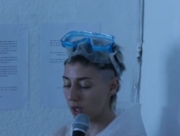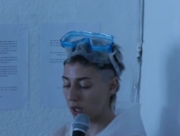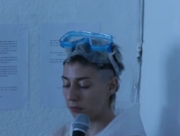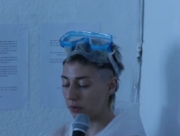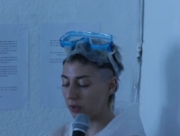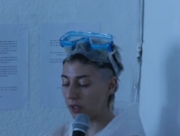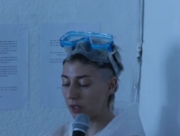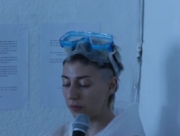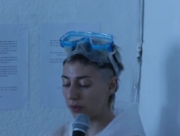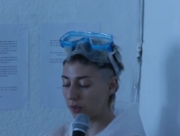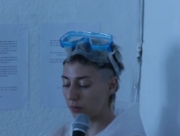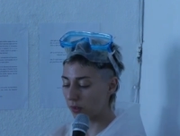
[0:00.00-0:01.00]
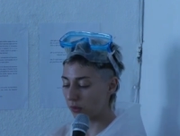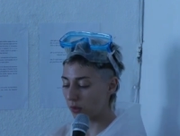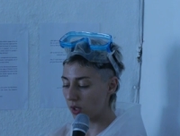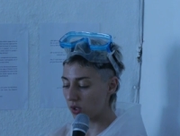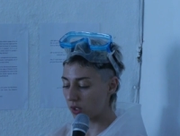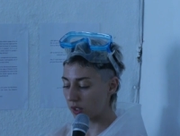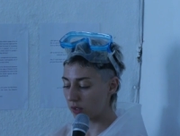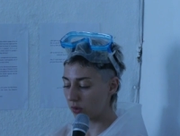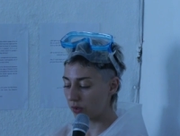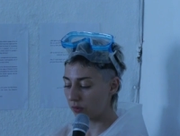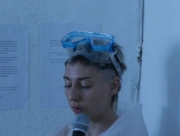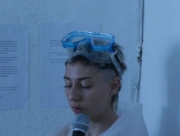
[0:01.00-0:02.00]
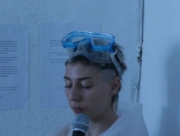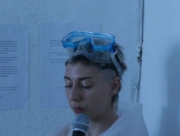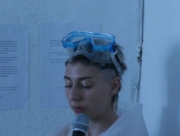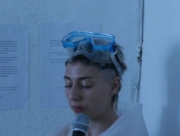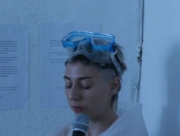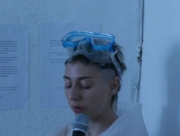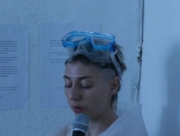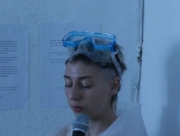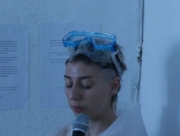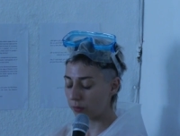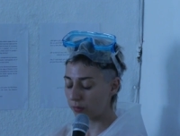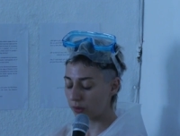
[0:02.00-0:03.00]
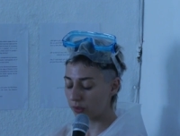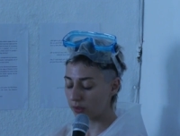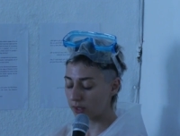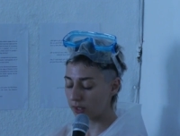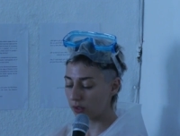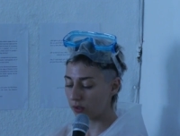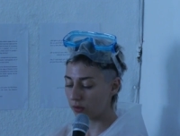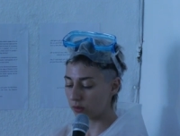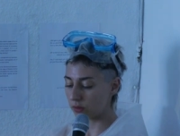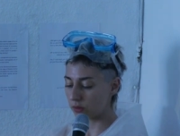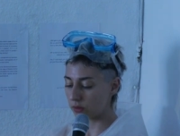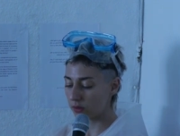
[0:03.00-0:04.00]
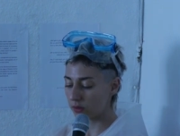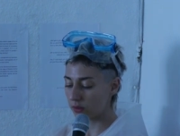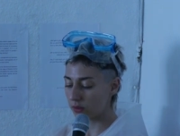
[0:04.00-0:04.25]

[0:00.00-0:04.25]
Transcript: Caipirinha filled with Crush Ties only for 4.9 euros.